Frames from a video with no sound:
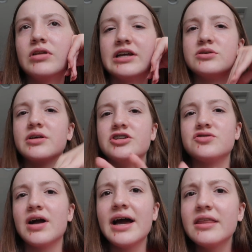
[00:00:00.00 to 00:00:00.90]
Like, do they
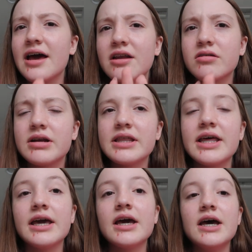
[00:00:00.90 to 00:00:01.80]
dry lighter or
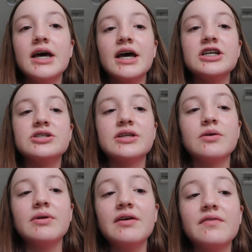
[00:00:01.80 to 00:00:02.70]
anything? And she's like,
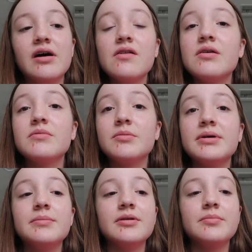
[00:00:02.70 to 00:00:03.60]
when I file them, they'll be
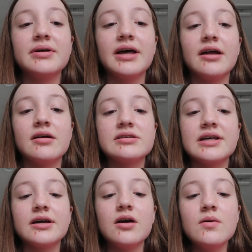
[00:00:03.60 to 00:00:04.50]
a little bit lighter. I was
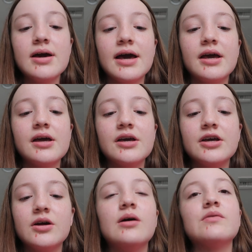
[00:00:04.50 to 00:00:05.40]
like, okay.
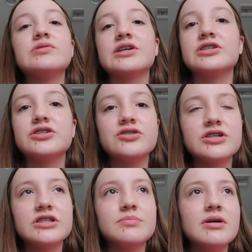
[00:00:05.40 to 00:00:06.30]
You know, I was like, just
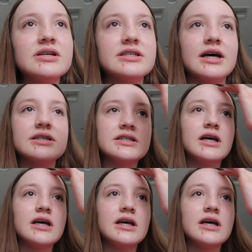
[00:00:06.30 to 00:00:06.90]
trust the process.